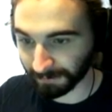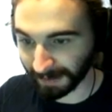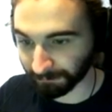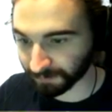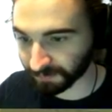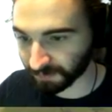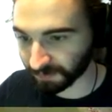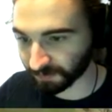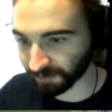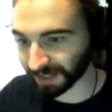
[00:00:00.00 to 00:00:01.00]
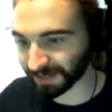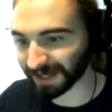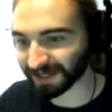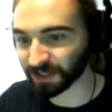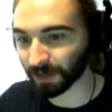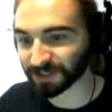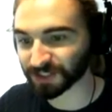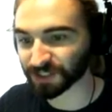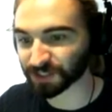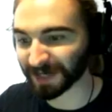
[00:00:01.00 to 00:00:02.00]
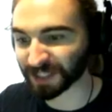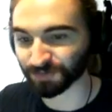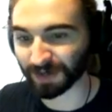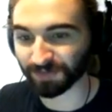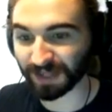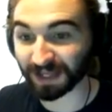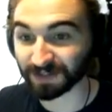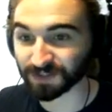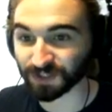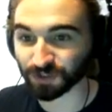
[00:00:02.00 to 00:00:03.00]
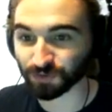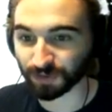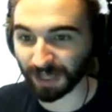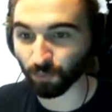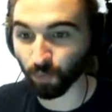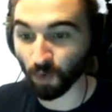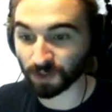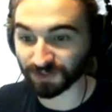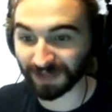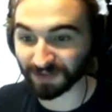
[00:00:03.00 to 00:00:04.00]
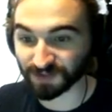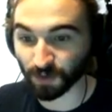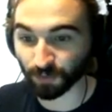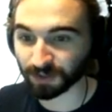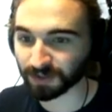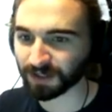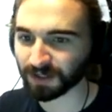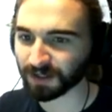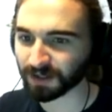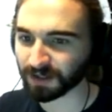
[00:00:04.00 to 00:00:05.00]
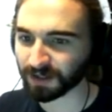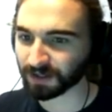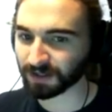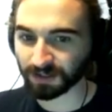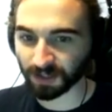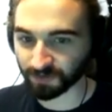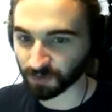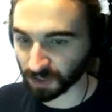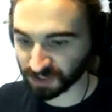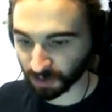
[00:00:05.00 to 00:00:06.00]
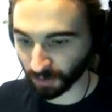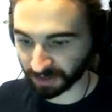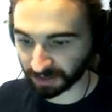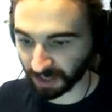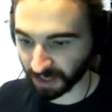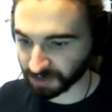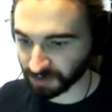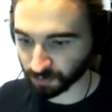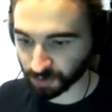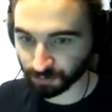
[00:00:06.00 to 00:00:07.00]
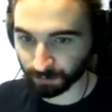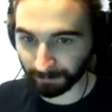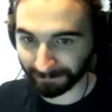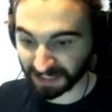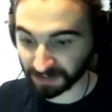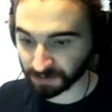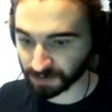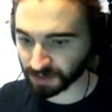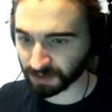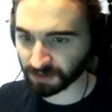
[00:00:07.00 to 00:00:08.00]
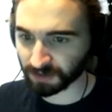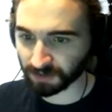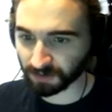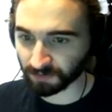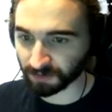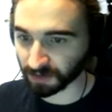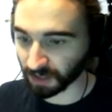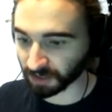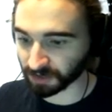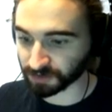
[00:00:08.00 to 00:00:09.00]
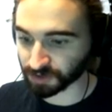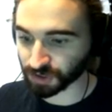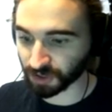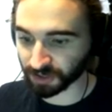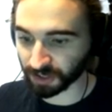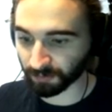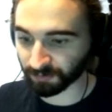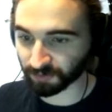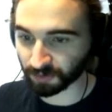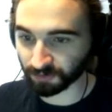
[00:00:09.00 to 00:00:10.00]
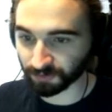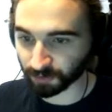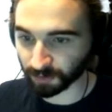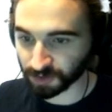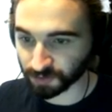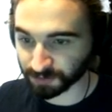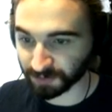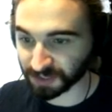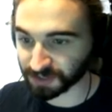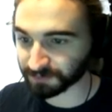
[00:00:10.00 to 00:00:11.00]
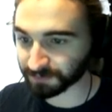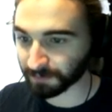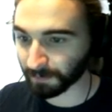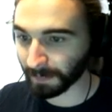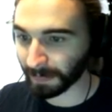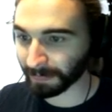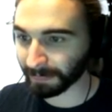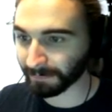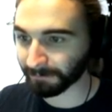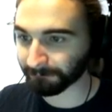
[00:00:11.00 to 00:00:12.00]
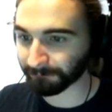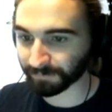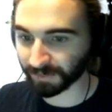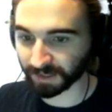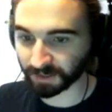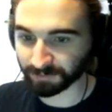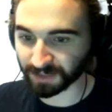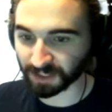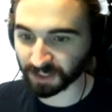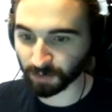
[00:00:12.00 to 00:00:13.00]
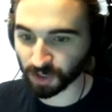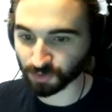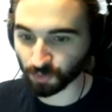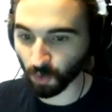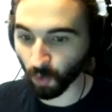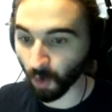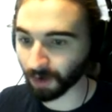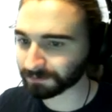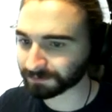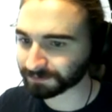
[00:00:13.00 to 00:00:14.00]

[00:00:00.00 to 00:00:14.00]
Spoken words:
Bam. Right, and that encompasses the space around there, so you can now walk to that zone. If you are so inclined, which means that I can chunk it up full of commercial space. And it can be a commercial core.